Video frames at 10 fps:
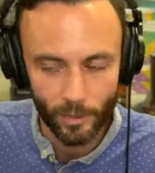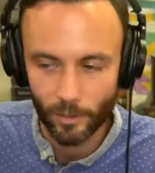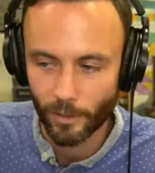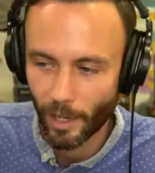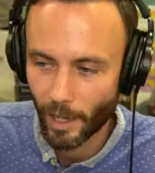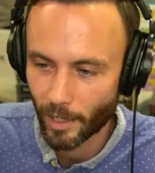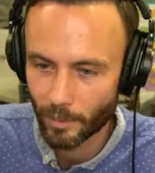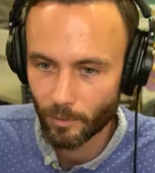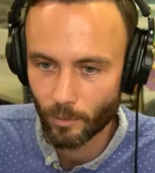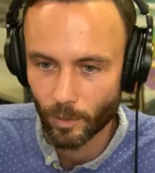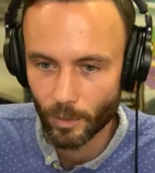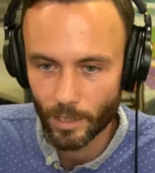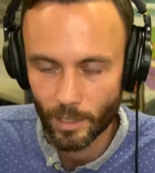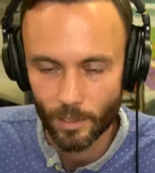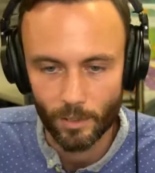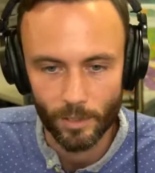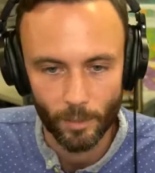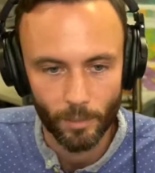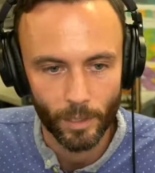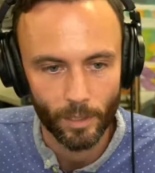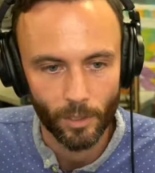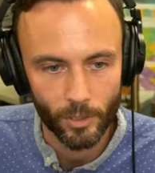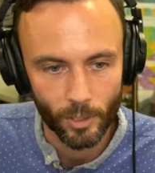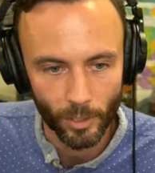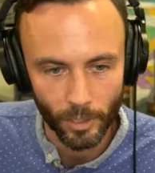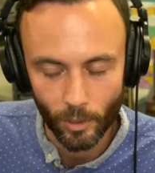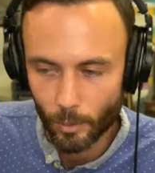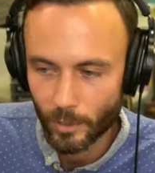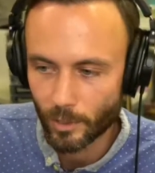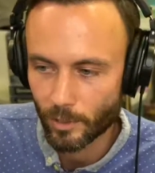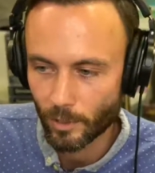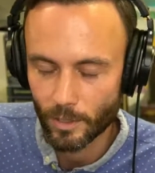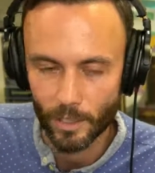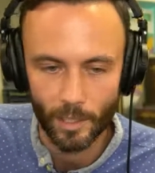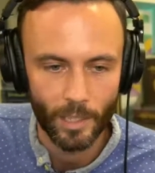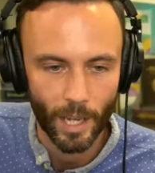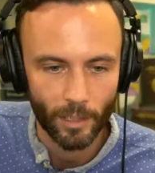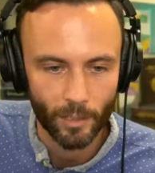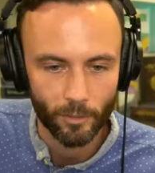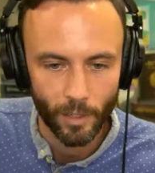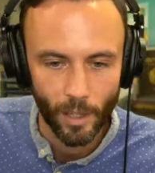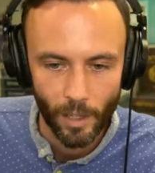So I looked into something called Sherlock Holmes Consulting Detective.